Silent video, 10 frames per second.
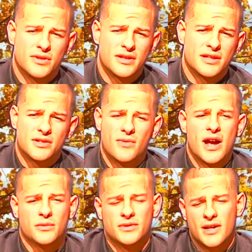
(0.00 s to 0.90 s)

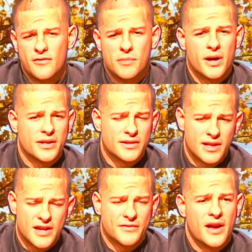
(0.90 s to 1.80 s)
interact with everybody in
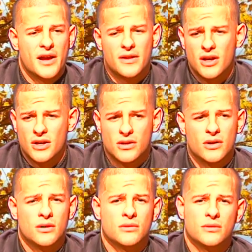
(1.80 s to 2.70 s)
life that
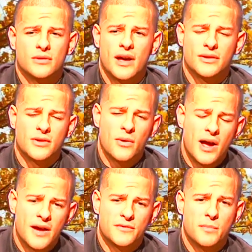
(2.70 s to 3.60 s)
that don't
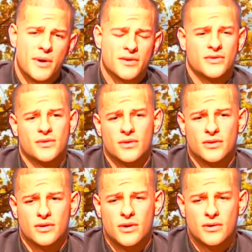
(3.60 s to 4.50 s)
have the best
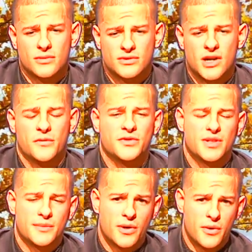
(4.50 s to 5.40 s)

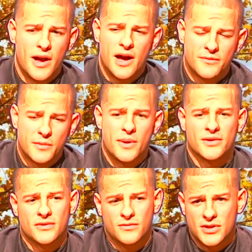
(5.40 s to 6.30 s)
self-esteem, don't have the
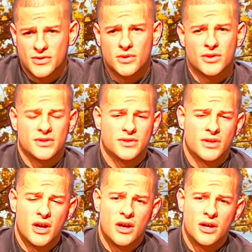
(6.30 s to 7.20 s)
best of resources,
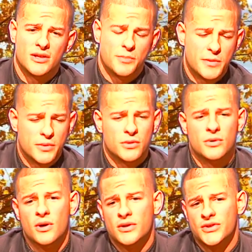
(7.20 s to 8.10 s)
the people who
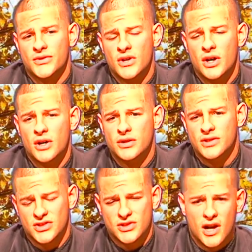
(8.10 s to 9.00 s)
are just
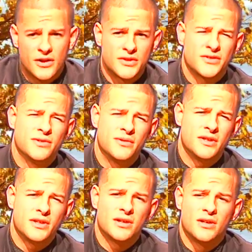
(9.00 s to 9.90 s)
discouraged to
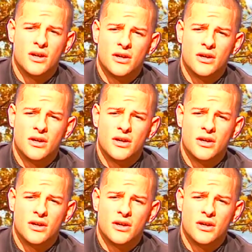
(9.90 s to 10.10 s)
really